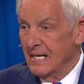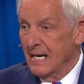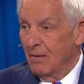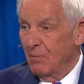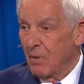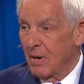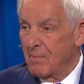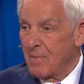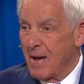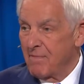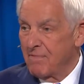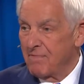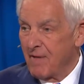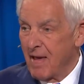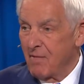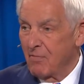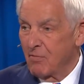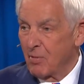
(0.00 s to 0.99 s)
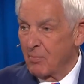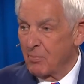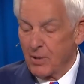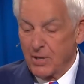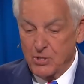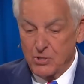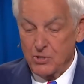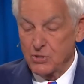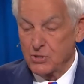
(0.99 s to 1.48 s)
One of my favorite
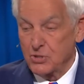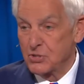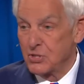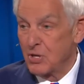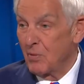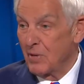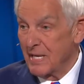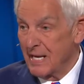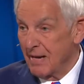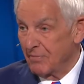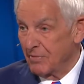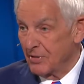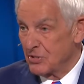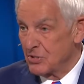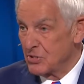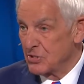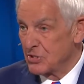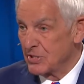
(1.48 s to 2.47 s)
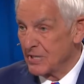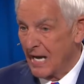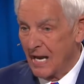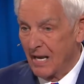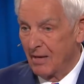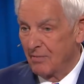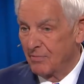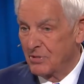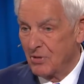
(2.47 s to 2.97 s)
preachers is Tony Evans. I
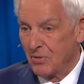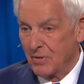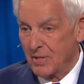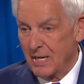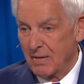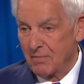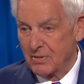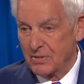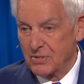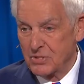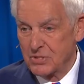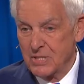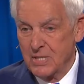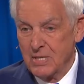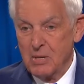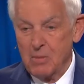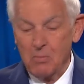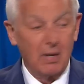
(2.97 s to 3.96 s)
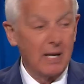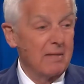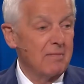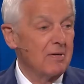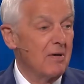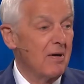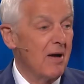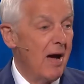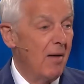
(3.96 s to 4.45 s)
love Tony Evans. Believe
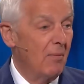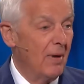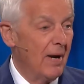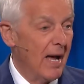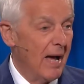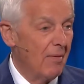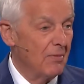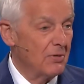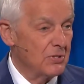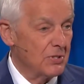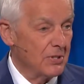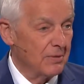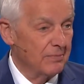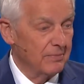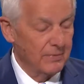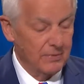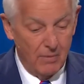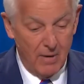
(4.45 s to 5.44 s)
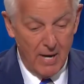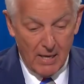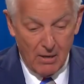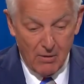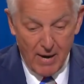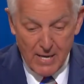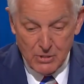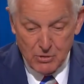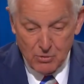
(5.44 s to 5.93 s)
it or not, when I, was a, when I
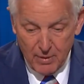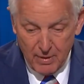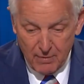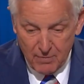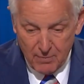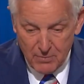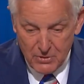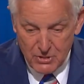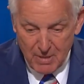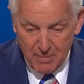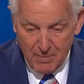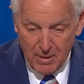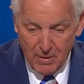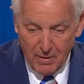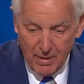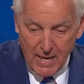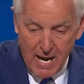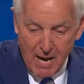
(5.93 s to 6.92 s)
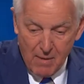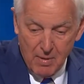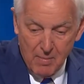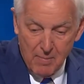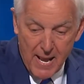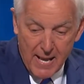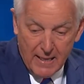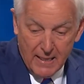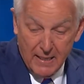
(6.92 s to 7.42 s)
graduated from seminary, I went
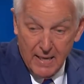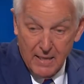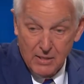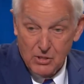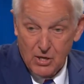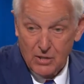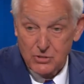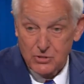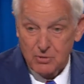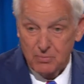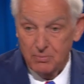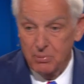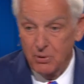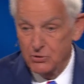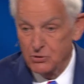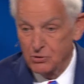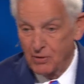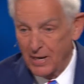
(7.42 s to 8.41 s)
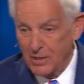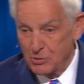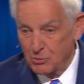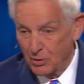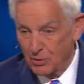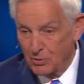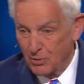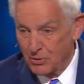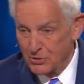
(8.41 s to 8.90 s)
back and I taught some
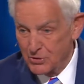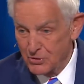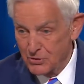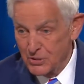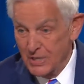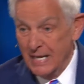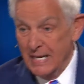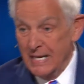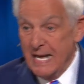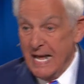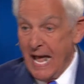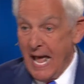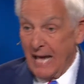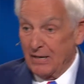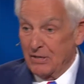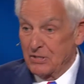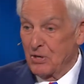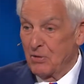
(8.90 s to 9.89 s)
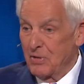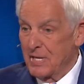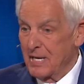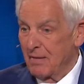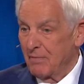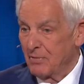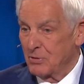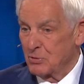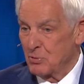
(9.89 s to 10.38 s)
postgraduate courses, and Tony
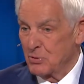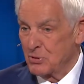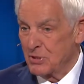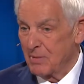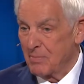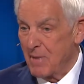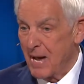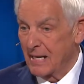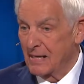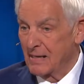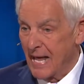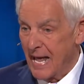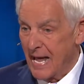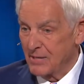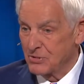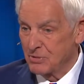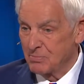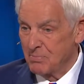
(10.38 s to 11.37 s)
Evans was in my class.